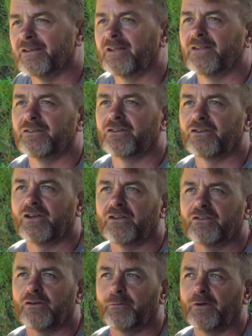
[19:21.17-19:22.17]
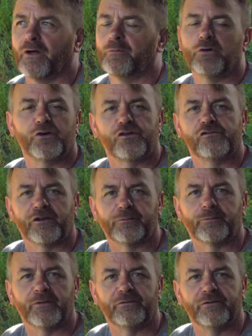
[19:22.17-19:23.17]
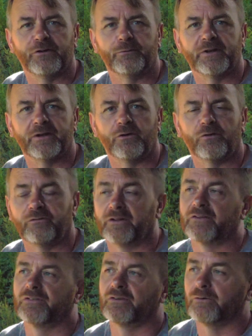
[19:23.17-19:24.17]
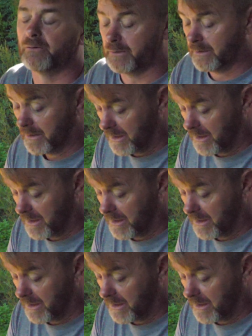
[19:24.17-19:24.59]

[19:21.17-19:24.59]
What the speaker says: It's going to be a lot more crisp, the filming, hopefully. So